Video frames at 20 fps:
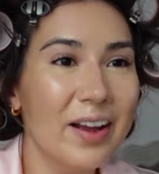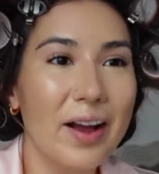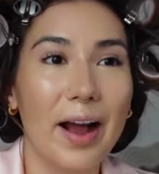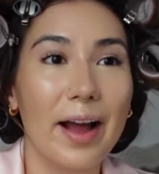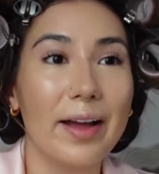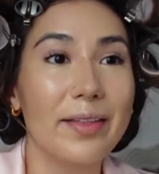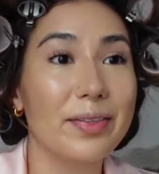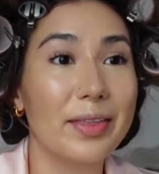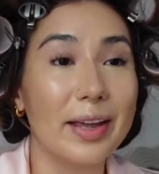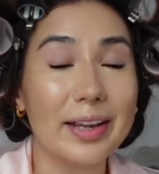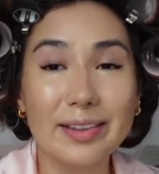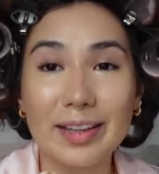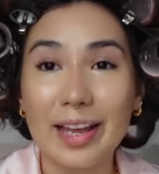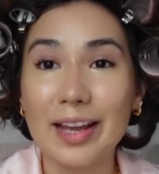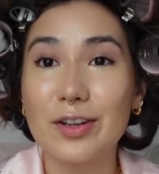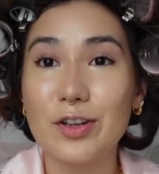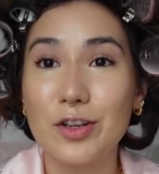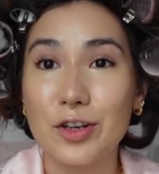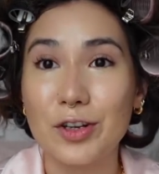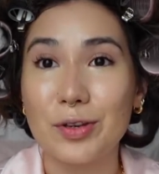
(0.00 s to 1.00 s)
I think
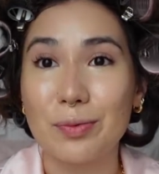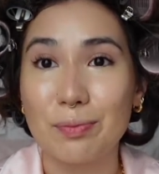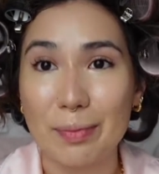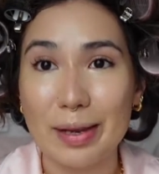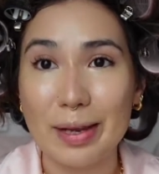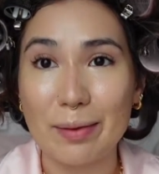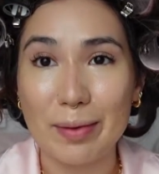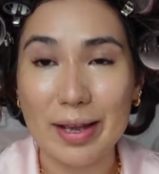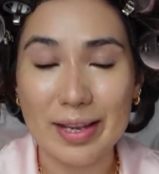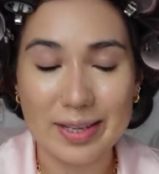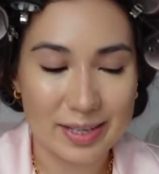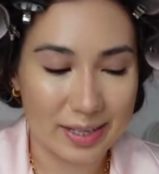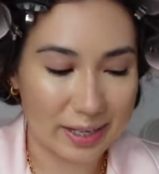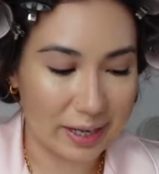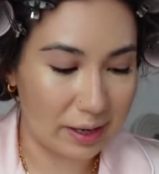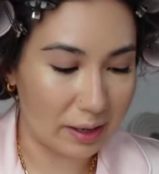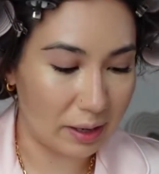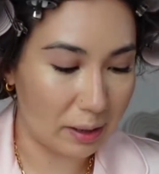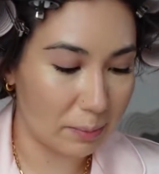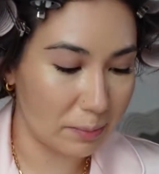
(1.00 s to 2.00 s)
that's just me messing it
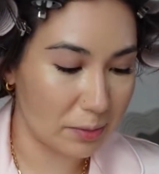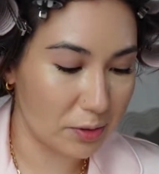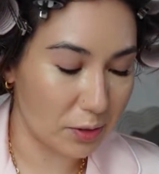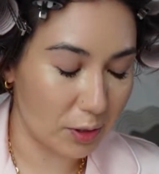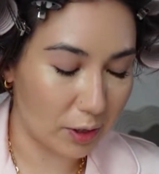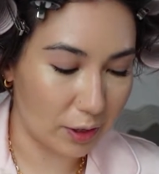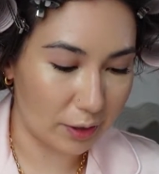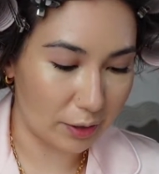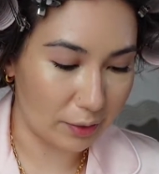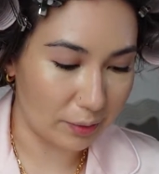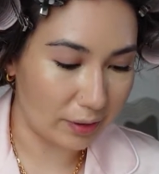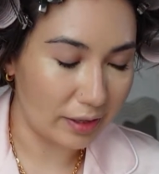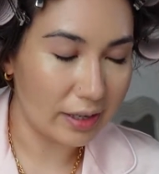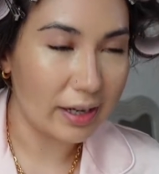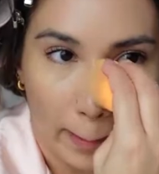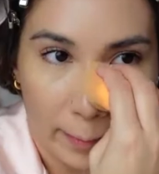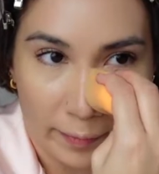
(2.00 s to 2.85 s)
up, so I